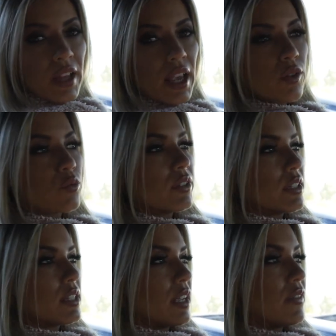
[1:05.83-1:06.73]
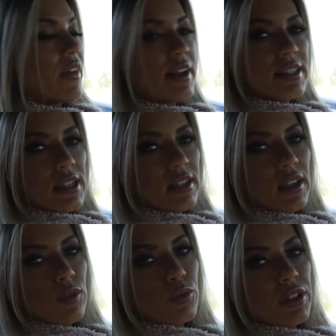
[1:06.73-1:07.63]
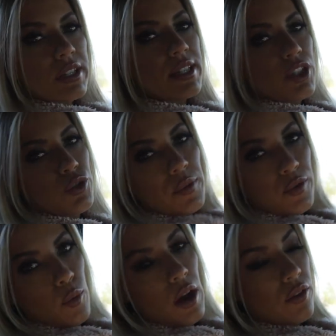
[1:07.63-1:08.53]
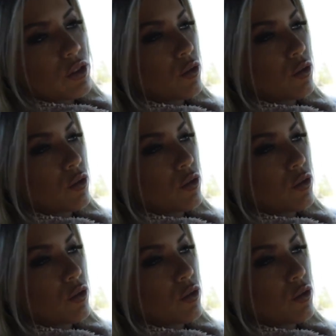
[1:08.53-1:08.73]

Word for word: and real estate investing can really set you up for wealth.